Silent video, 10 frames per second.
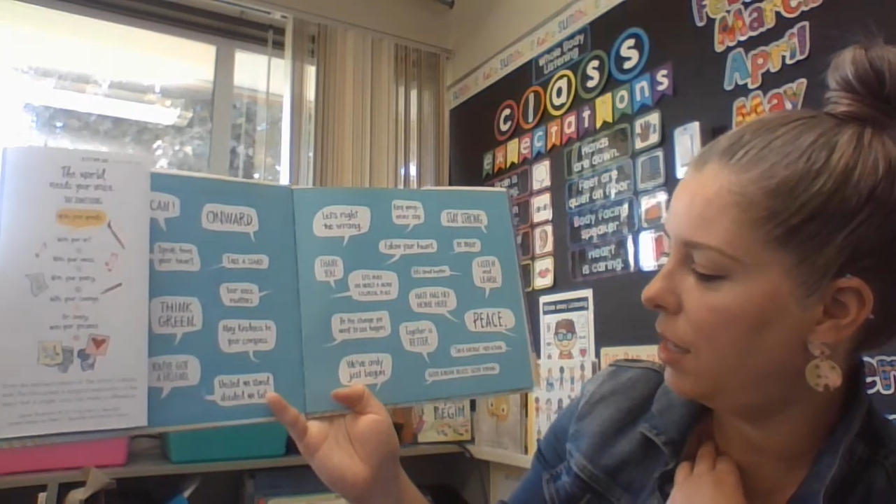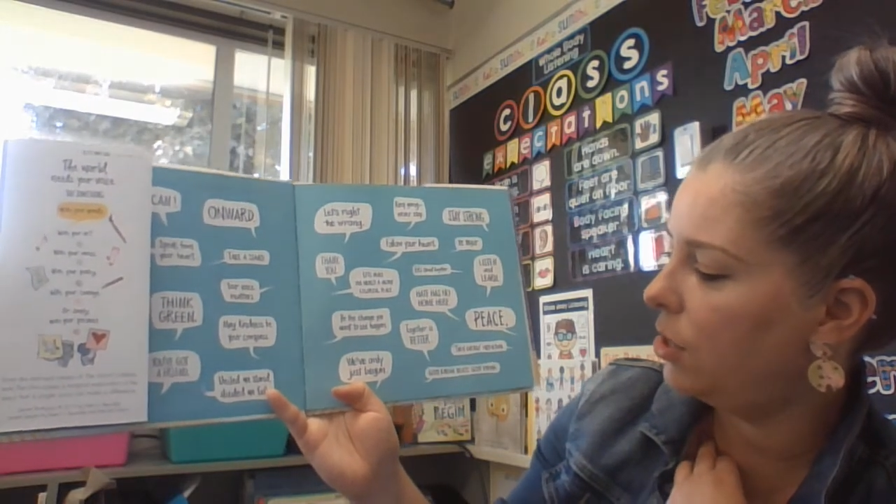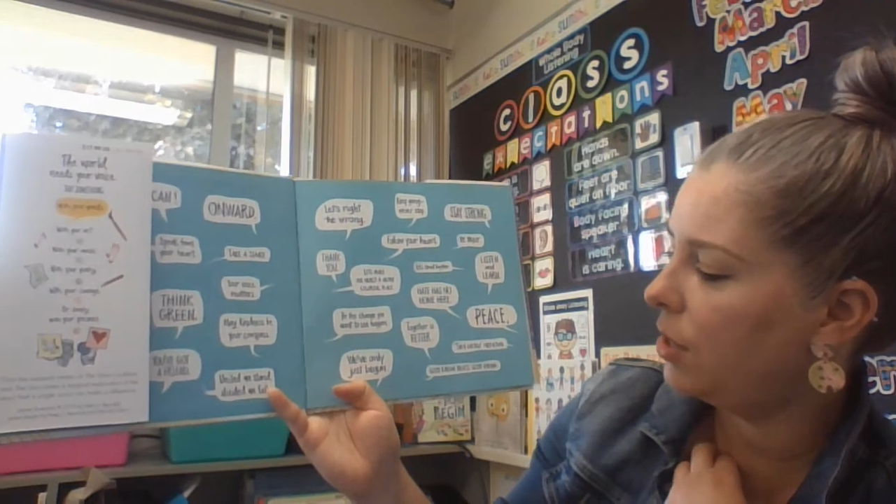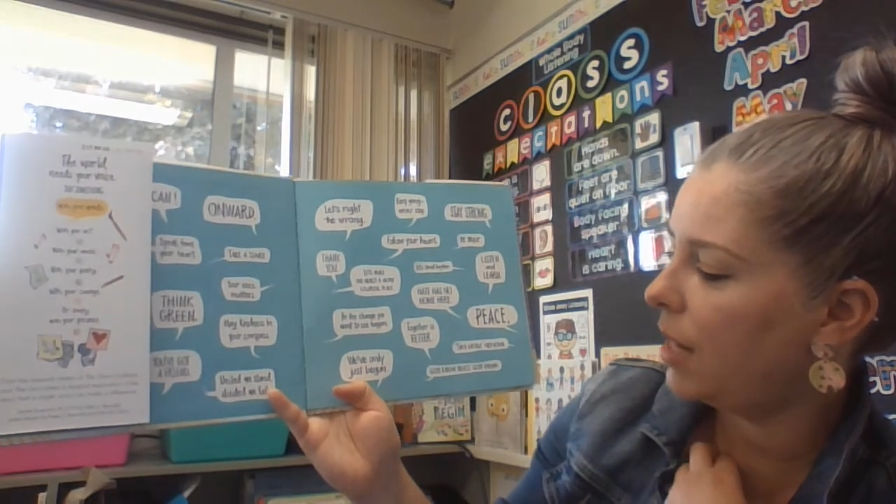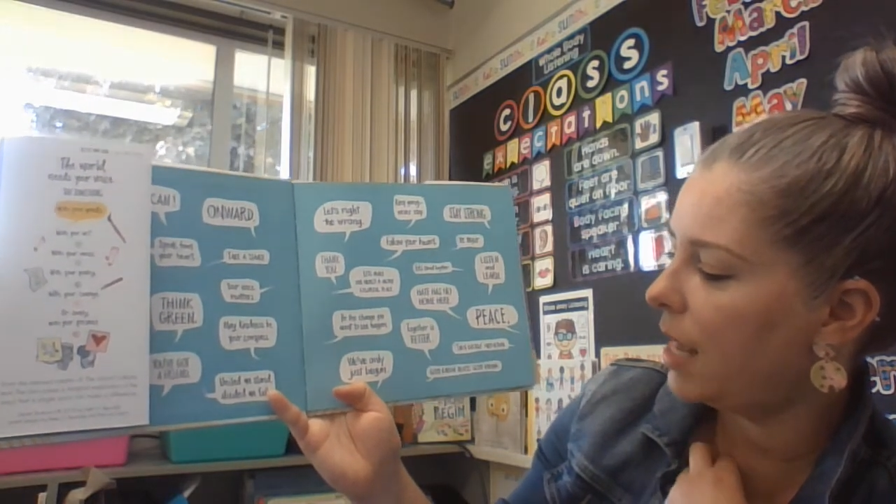
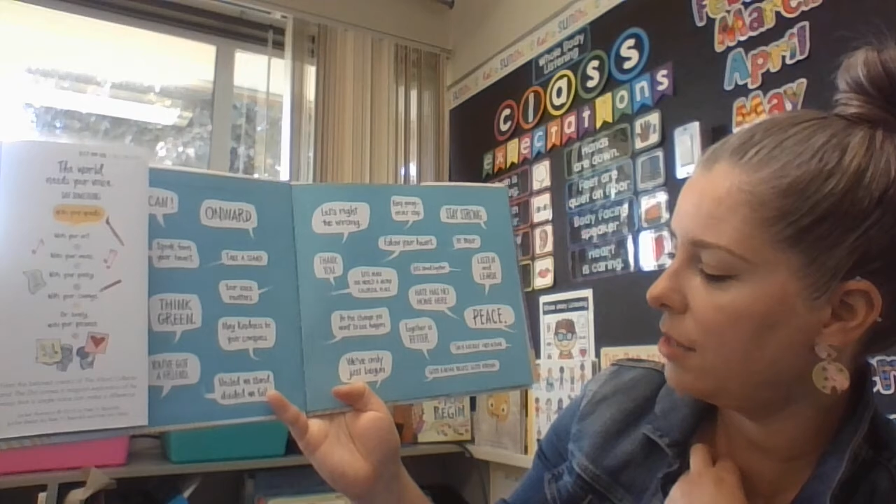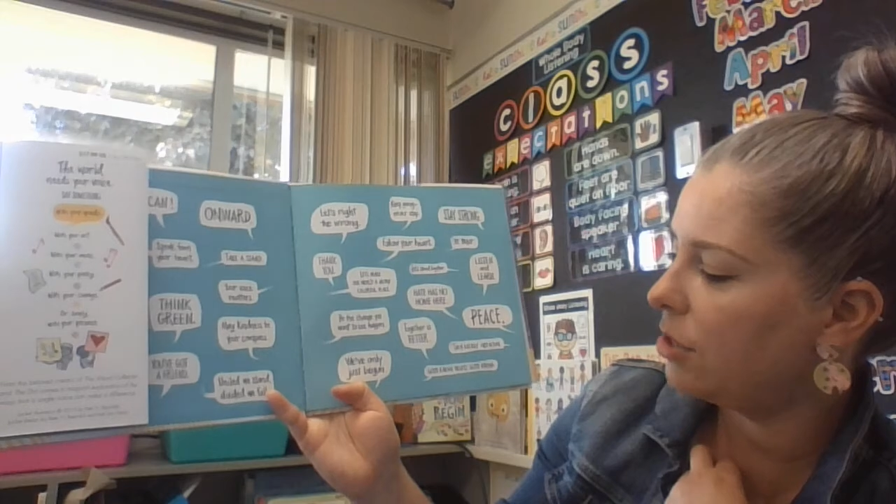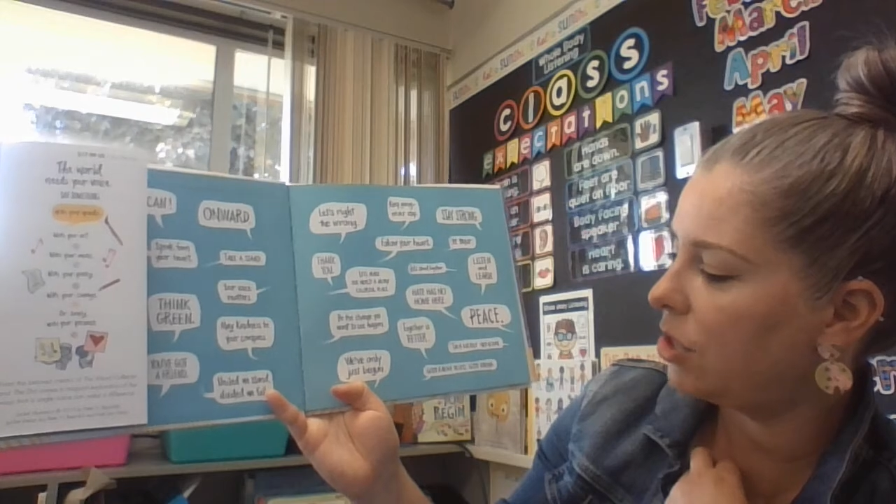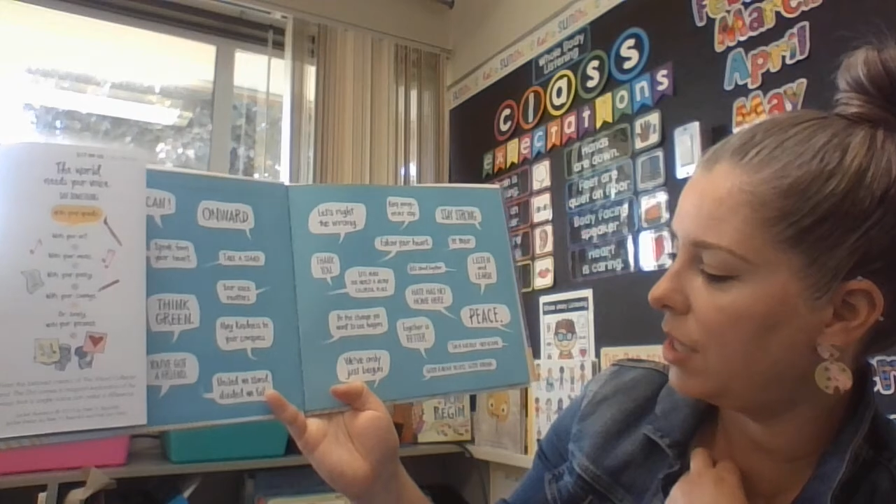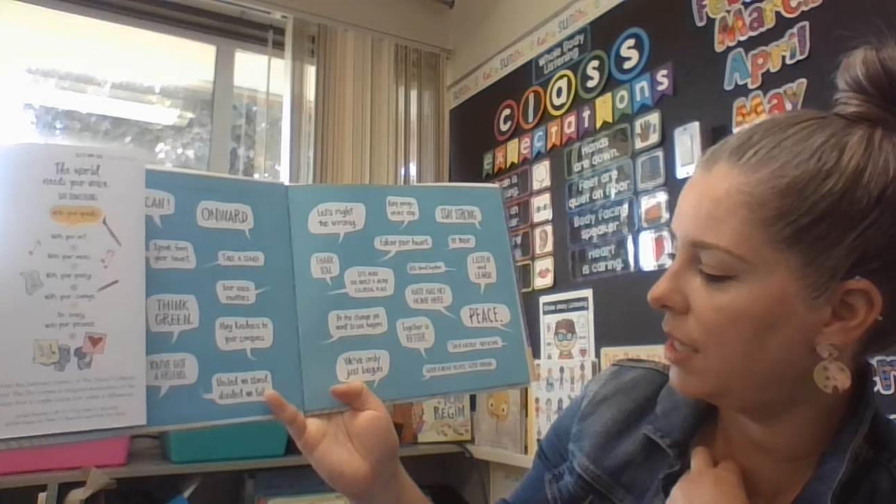Turn
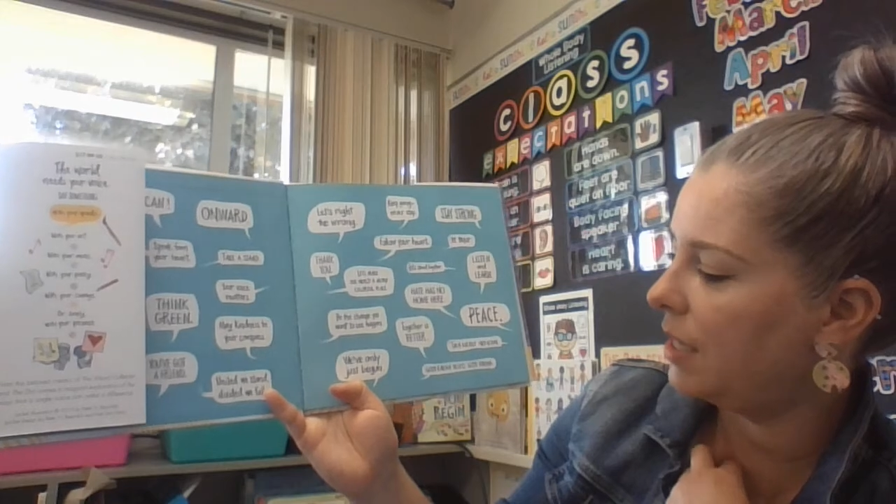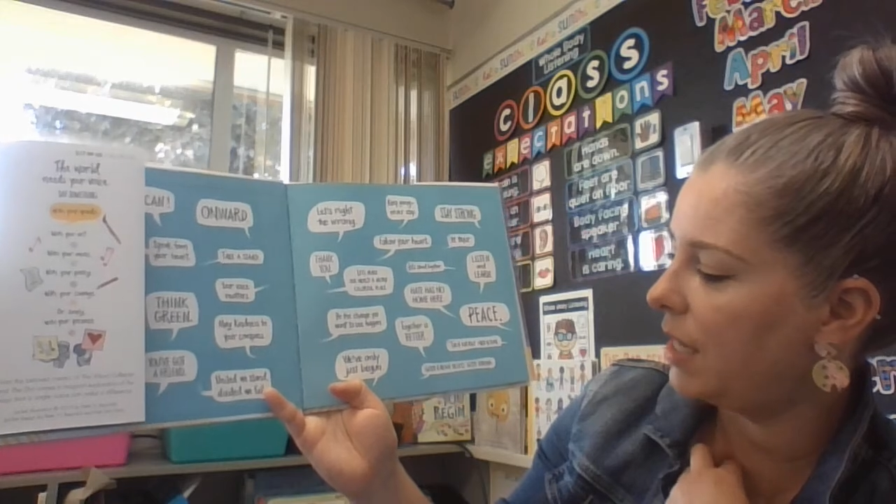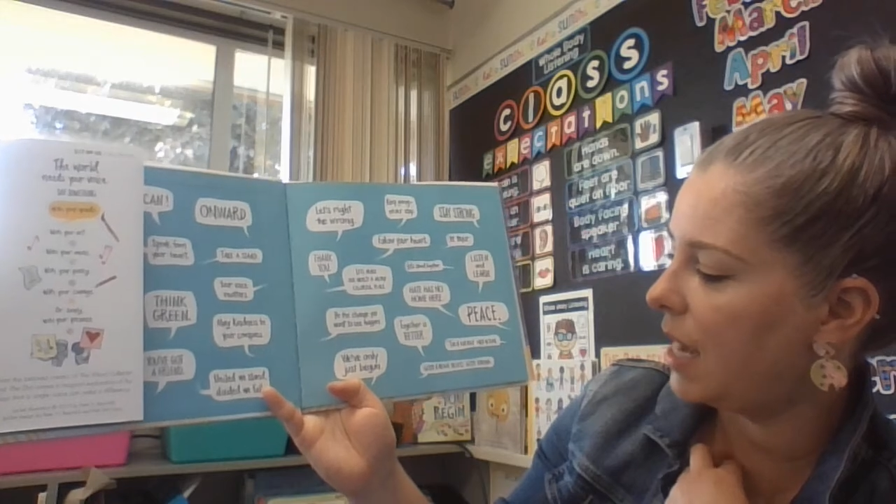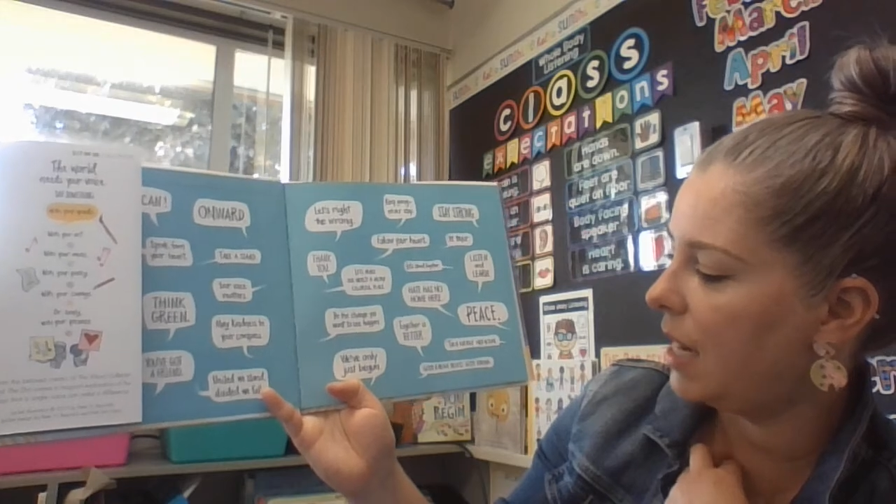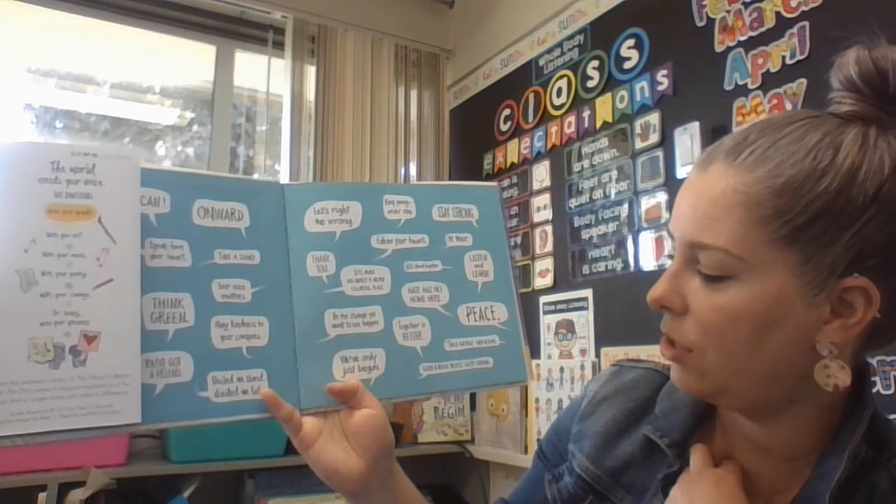energy into
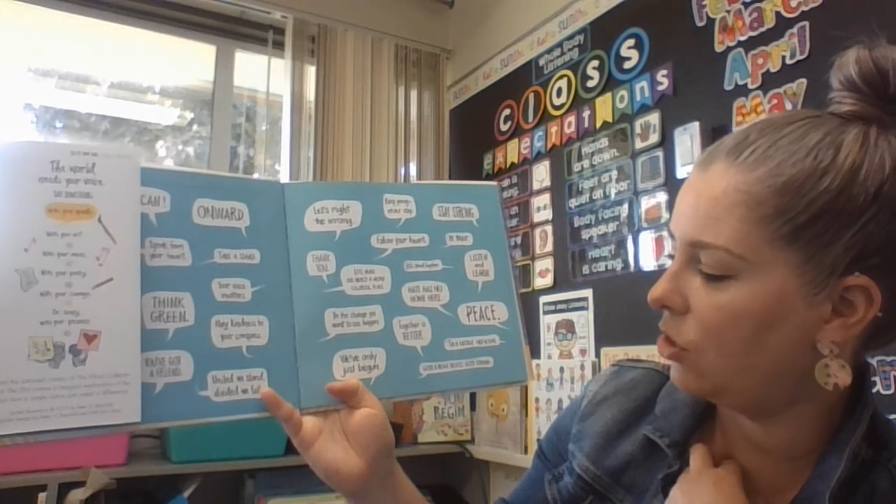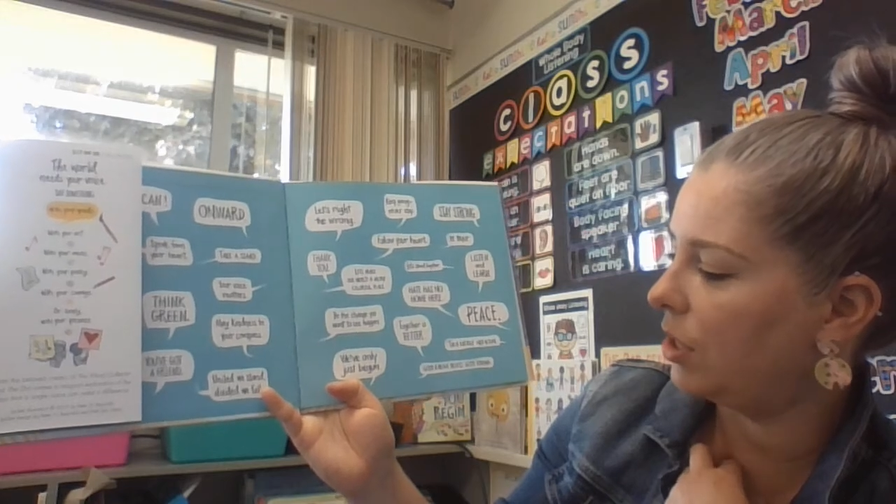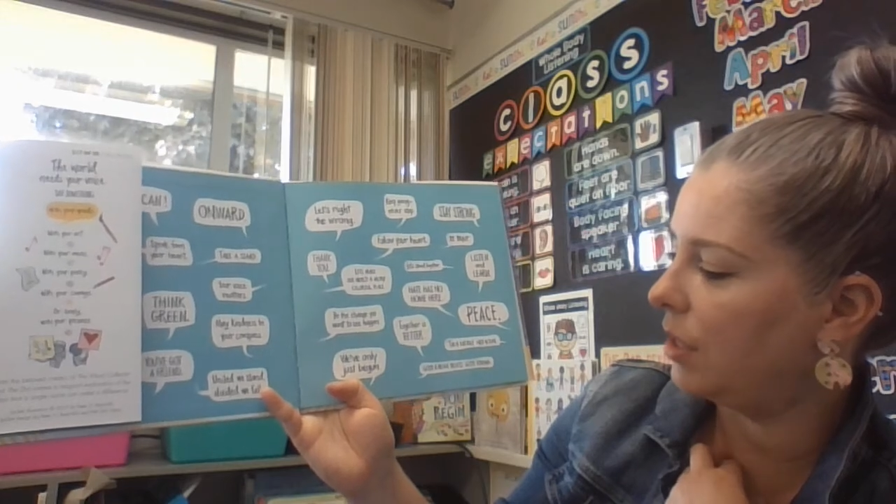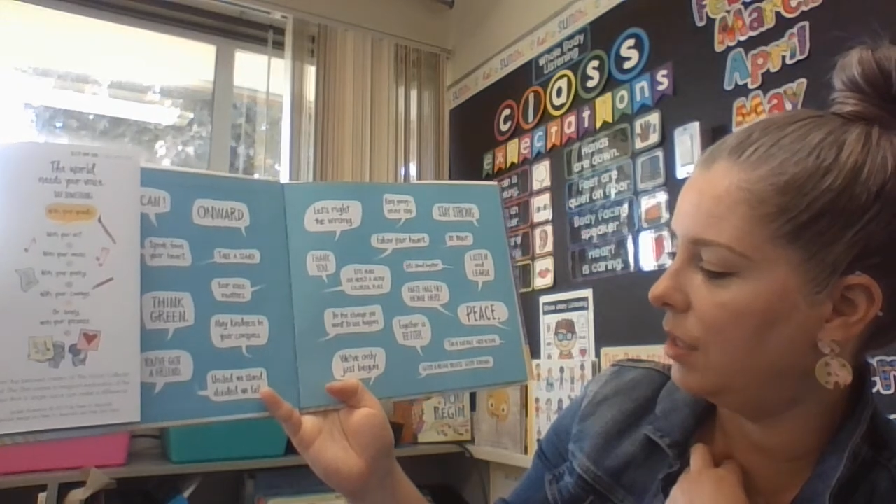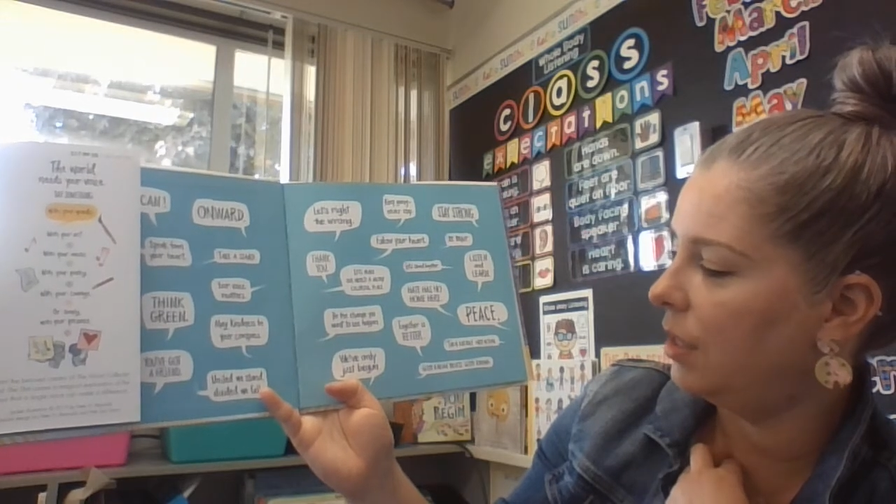action.